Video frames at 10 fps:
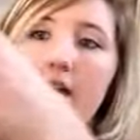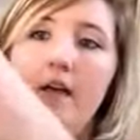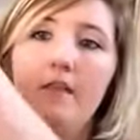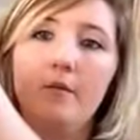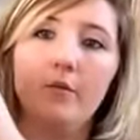
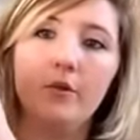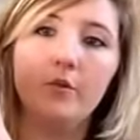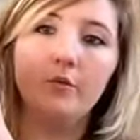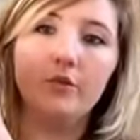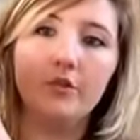and then what you
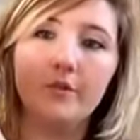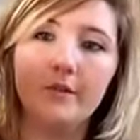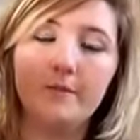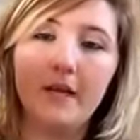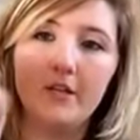want to do is
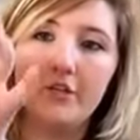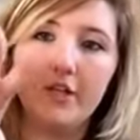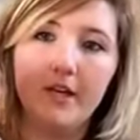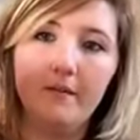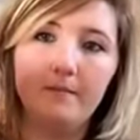pinch
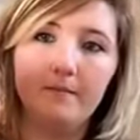it